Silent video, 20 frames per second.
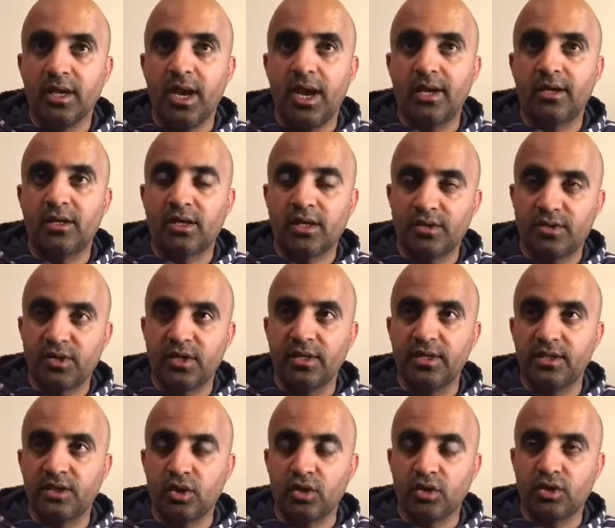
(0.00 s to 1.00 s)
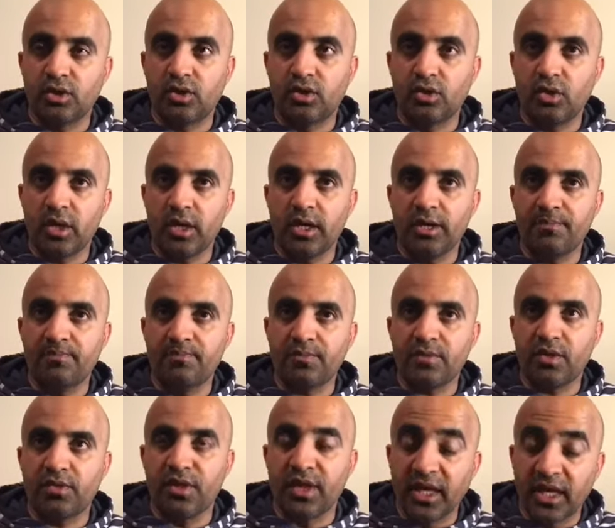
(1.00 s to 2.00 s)
And Qatar is also
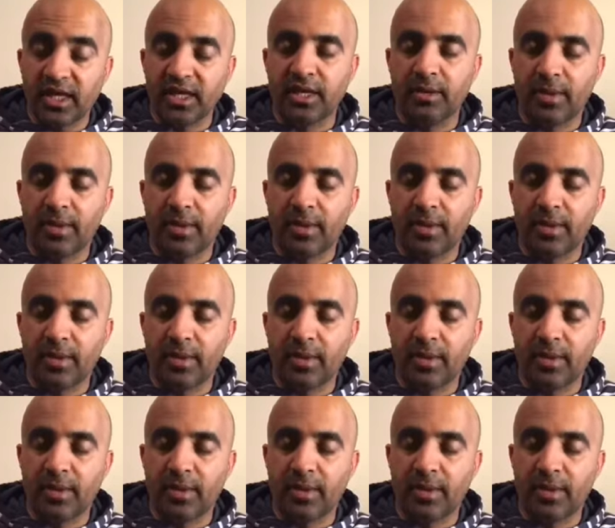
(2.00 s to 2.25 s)
thinking